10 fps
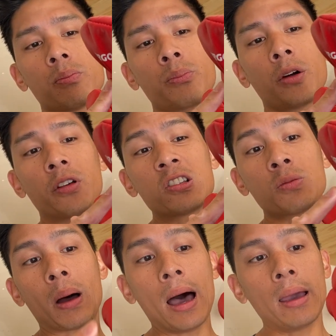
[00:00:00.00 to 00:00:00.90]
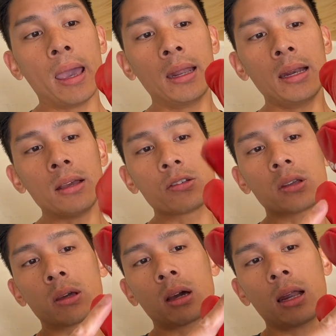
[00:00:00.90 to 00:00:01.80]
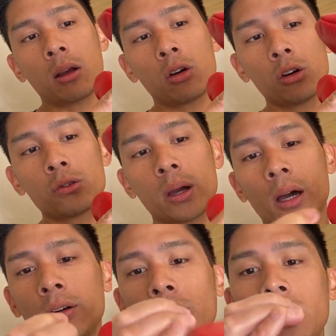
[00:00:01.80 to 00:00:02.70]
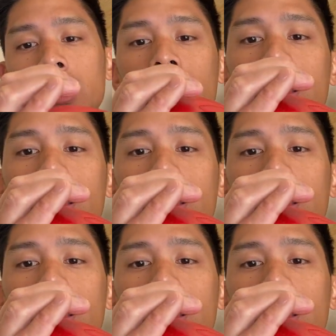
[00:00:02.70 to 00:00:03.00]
perfect spot, and it is. It kind of curls right underneath